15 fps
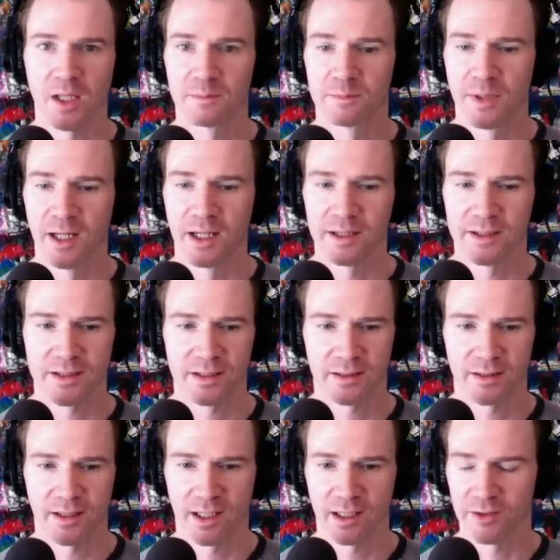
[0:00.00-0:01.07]
But
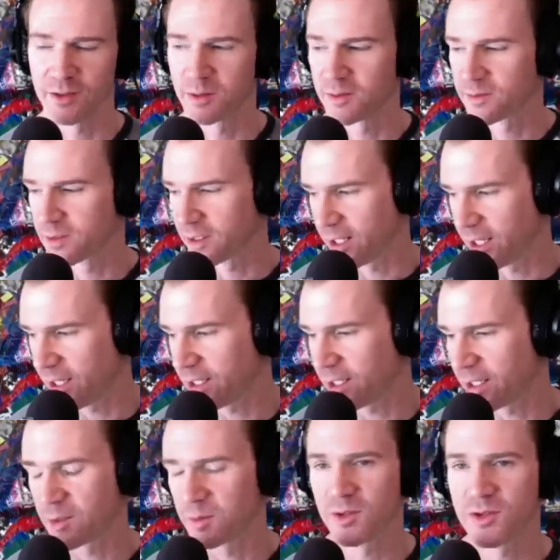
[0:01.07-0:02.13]
that'll do it for today.
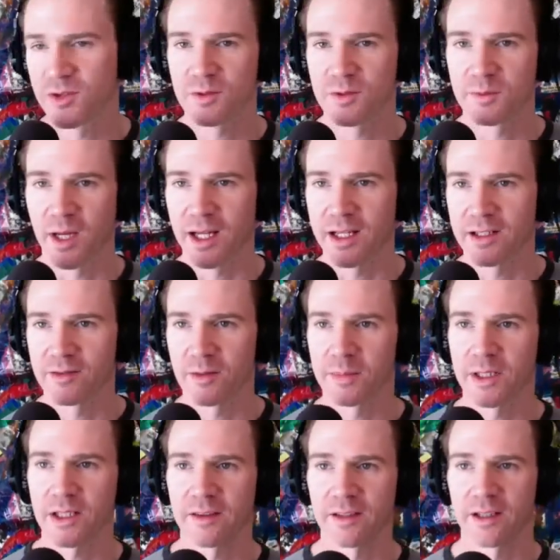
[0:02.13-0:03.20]
And I will just remind
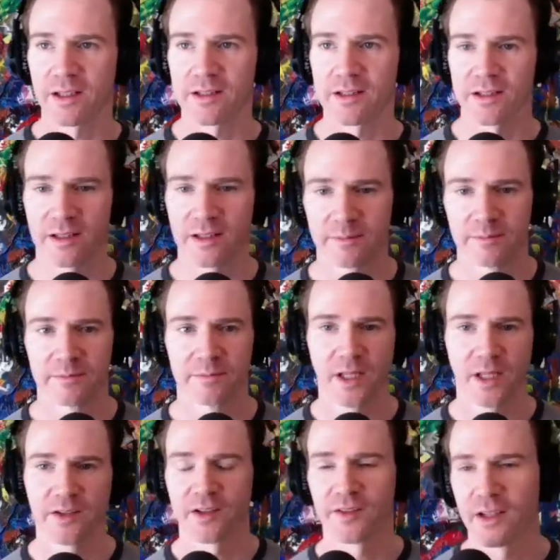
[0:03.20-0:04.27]
everybody that,
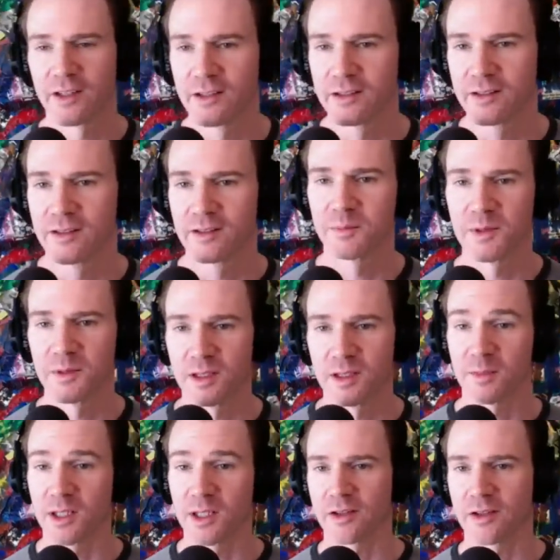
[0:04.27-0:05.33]
as I said in
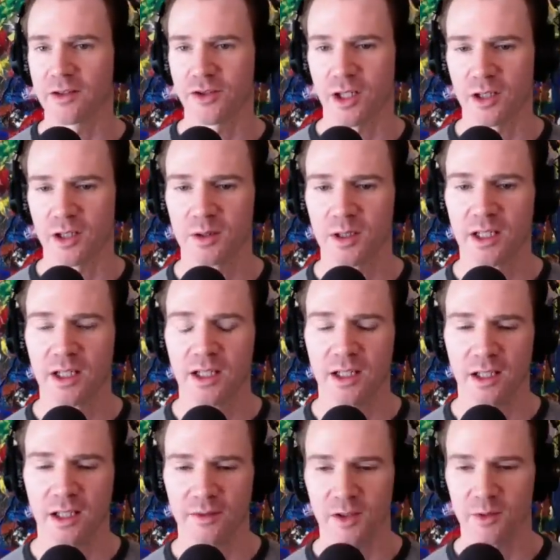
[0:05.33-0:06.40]
the middle of the show,
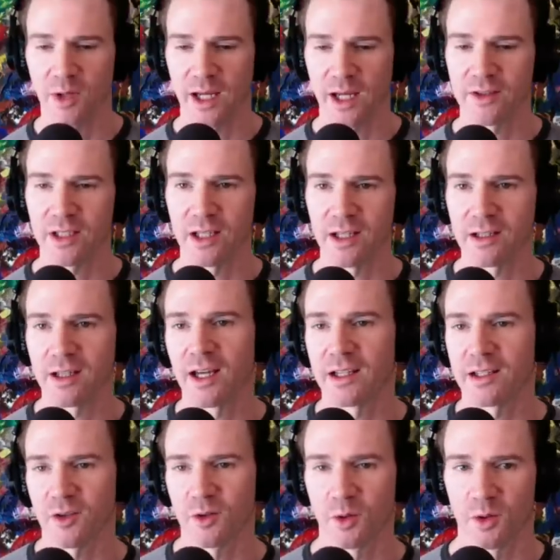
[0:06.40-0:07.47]
if you haven't yet
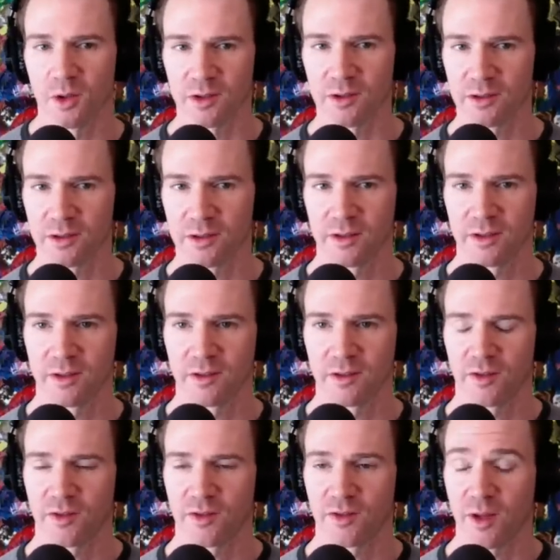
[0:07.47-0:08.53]
gotten your
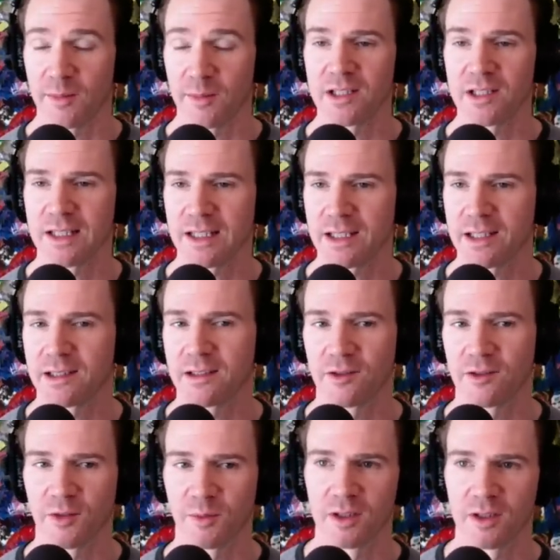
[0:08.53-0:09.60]
summit ticket, your
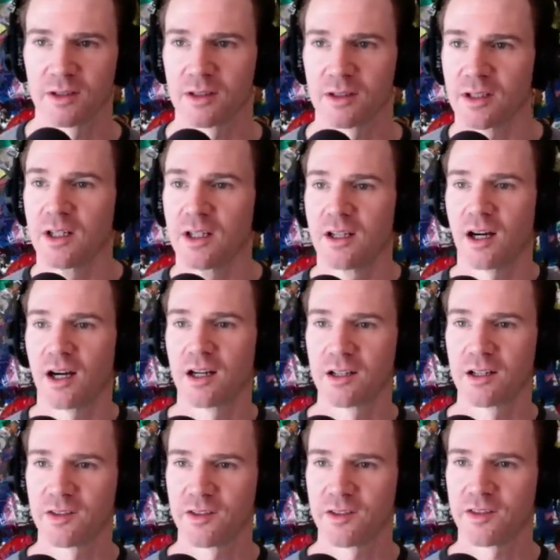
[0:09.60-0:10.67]
Smarter
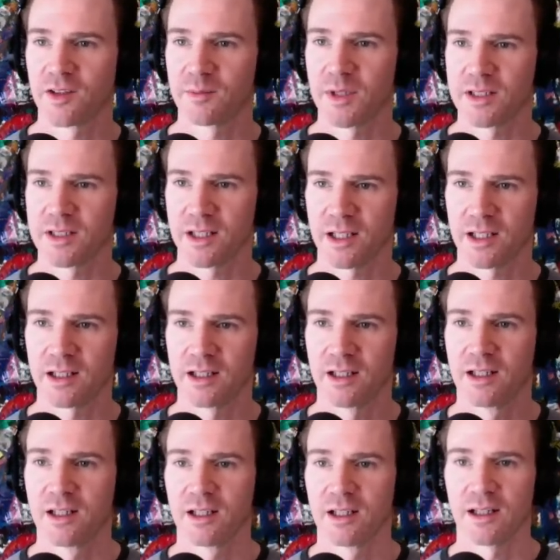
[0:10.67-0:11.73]
Artist Summit ticket,
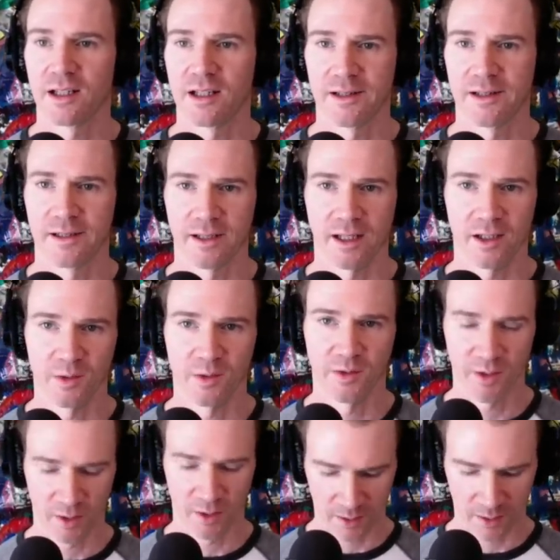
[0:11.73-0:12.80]
and you
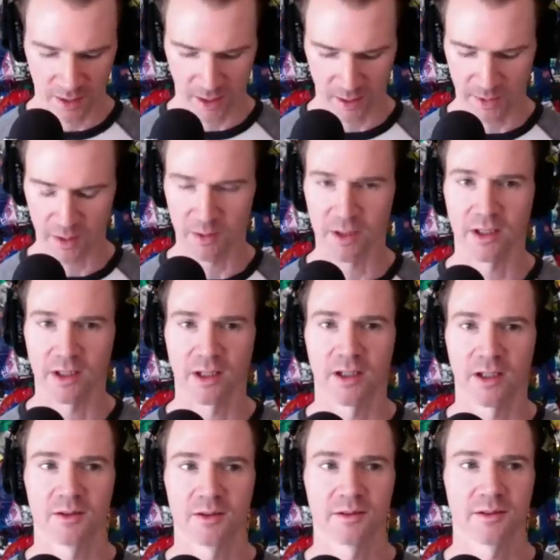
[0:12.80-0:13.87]
still think you might want to
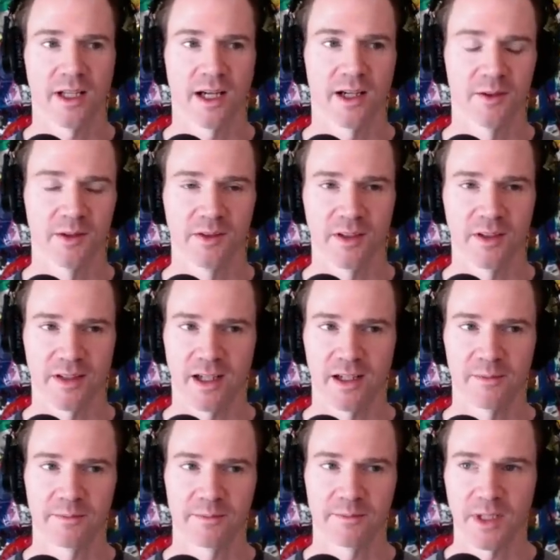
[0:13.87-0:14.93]
go, now is the
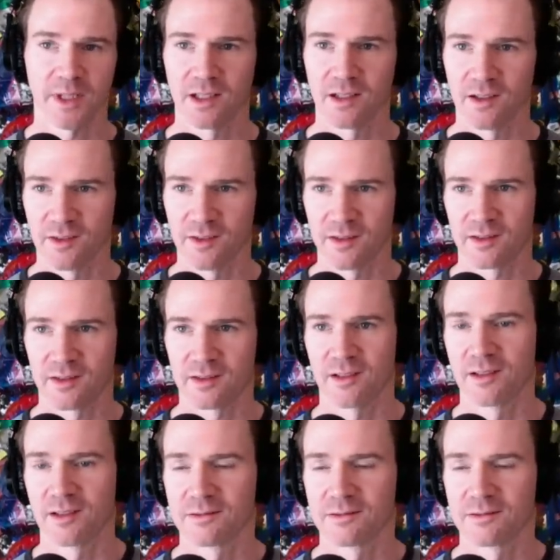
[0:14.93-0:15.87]
time, because you